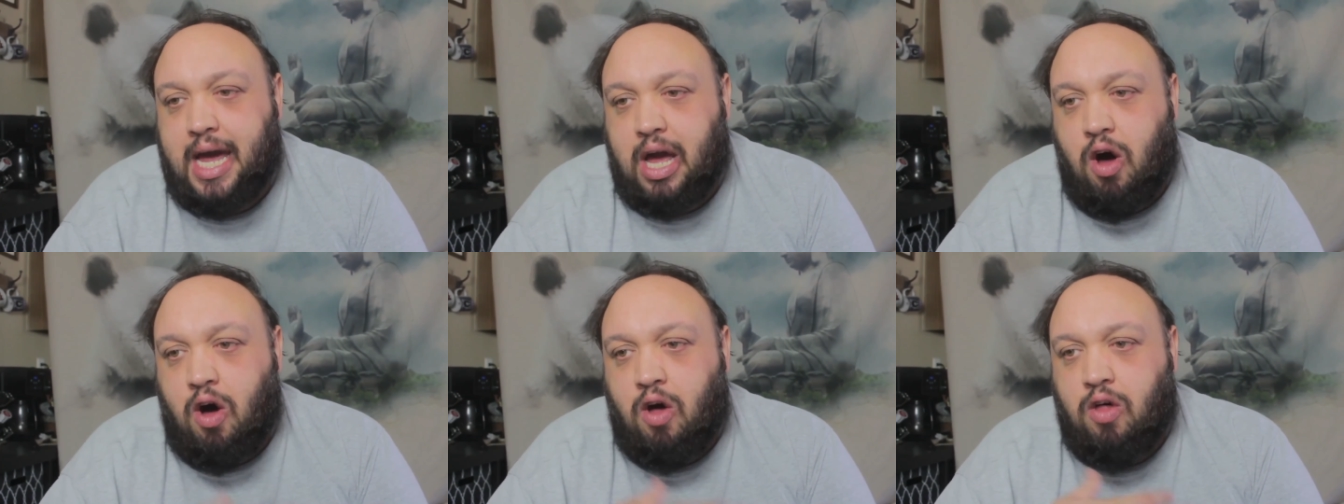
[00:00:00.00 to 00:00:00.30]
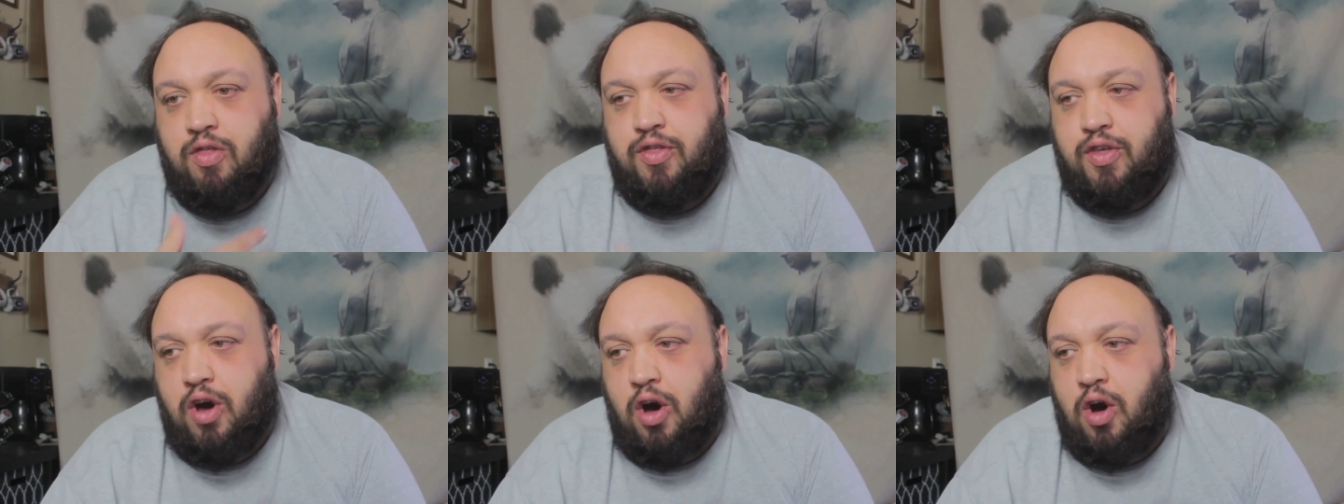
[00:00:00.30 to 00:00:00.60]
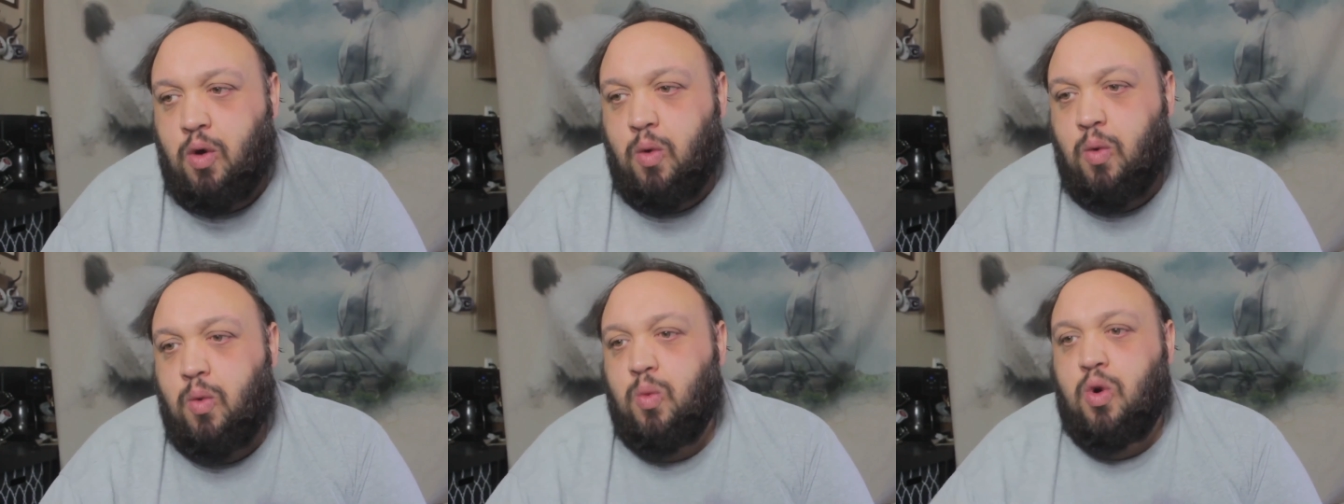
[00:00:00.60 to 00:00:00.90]
like
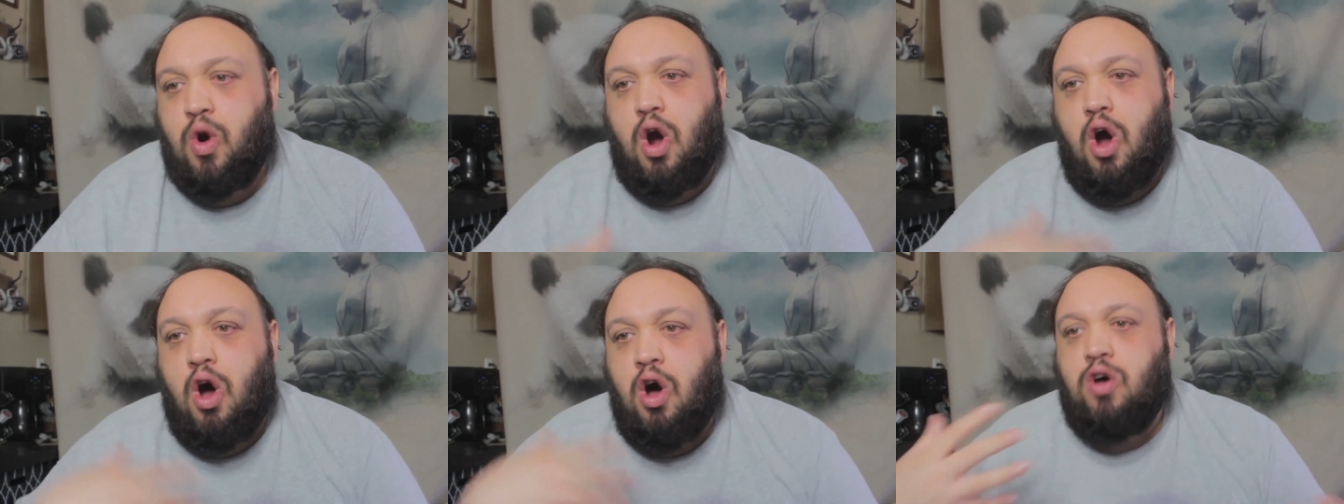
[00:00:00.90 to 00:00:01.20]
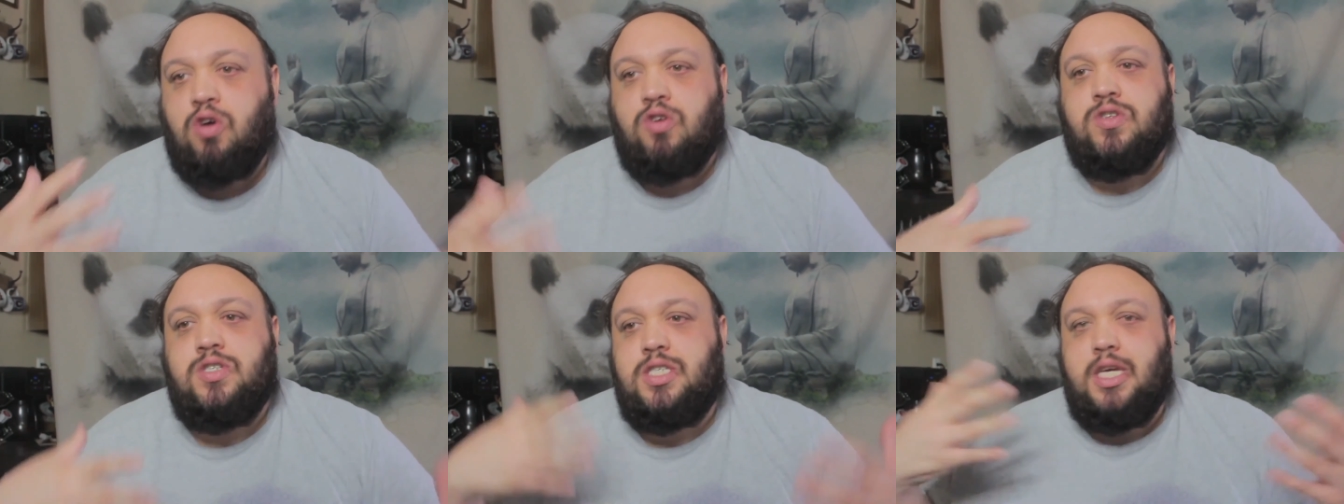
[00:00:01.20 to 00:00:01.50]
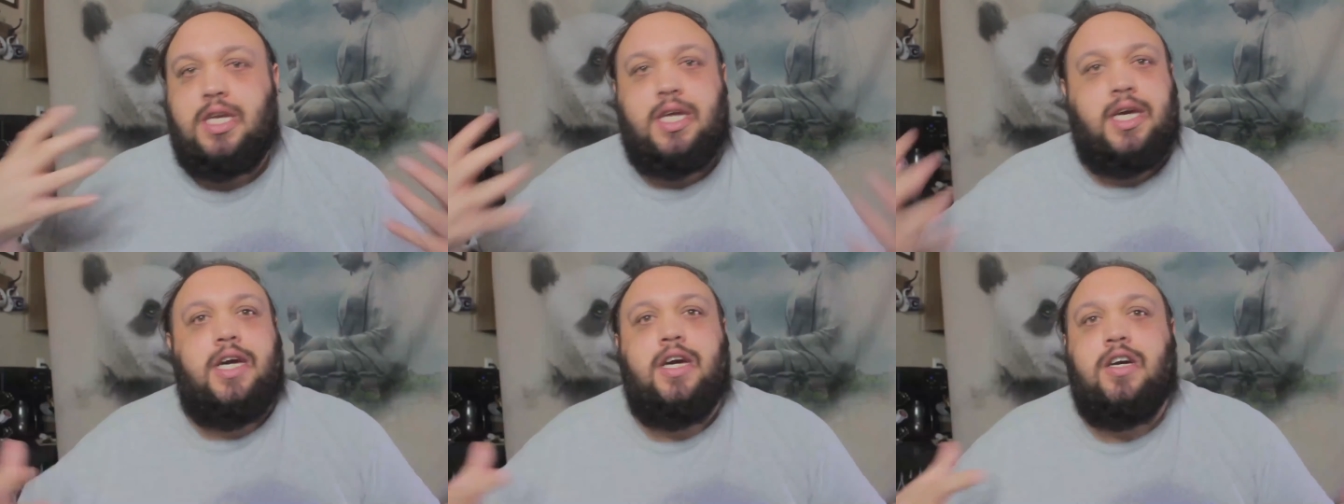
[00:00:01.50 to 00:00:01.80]
although we're
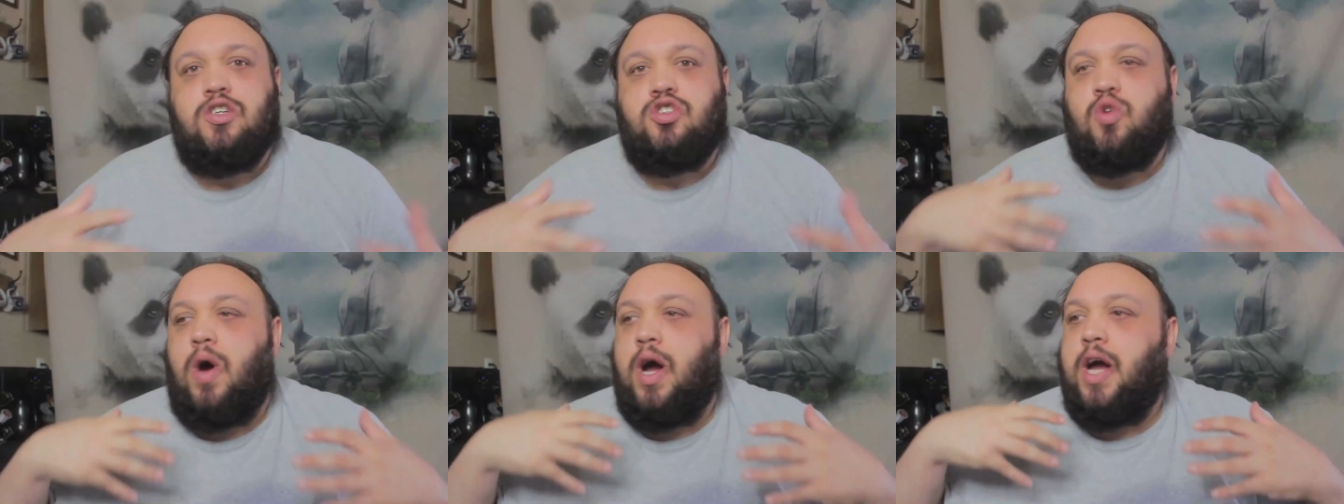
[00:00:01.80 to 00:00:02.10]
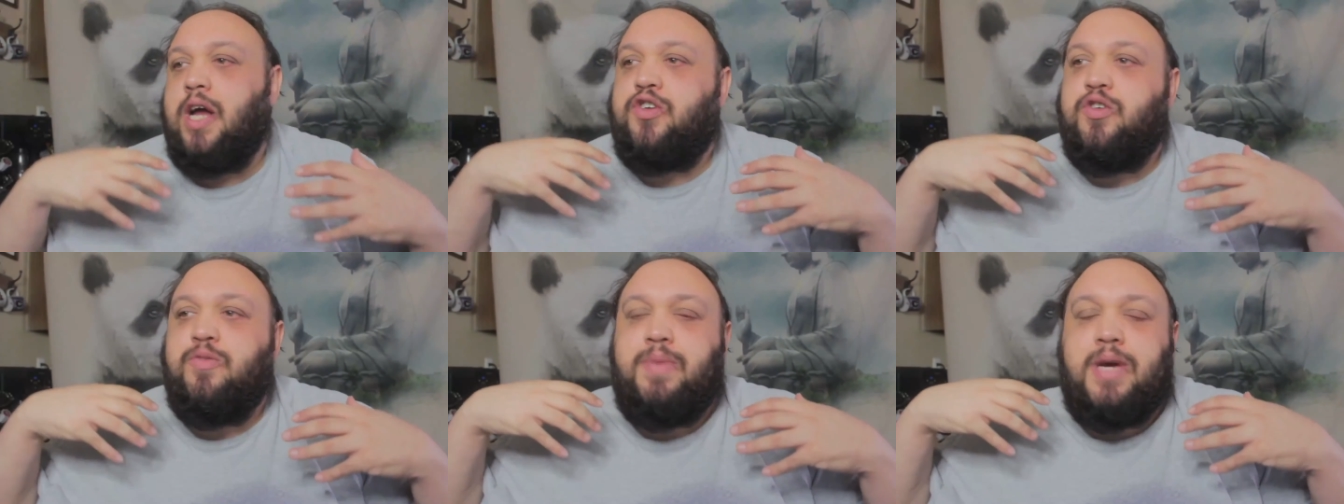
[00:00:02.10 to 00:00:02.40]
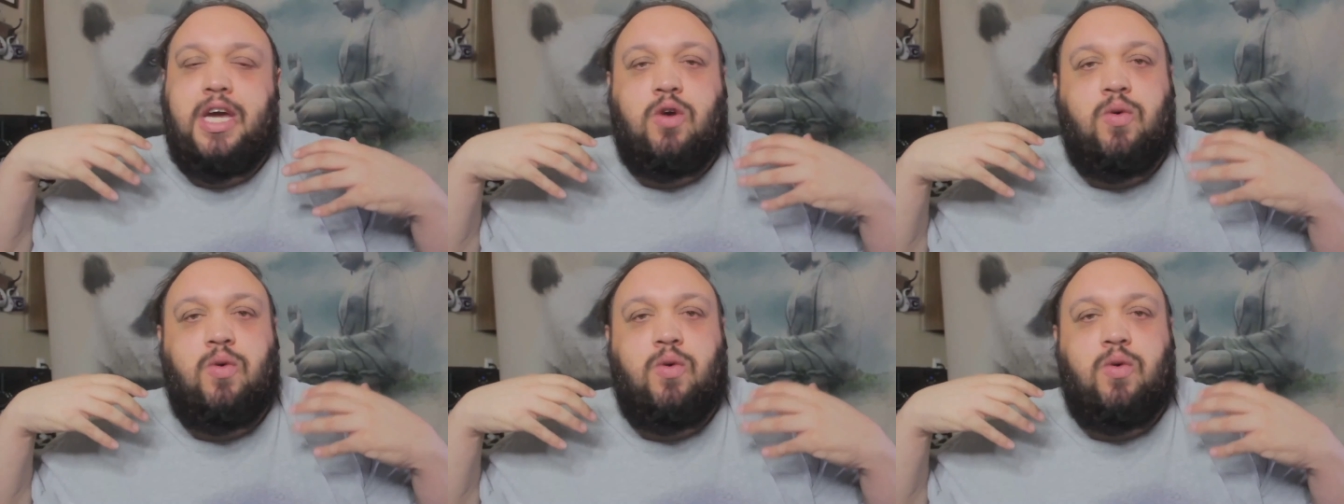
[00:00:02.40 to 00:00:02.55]
all sitting here trying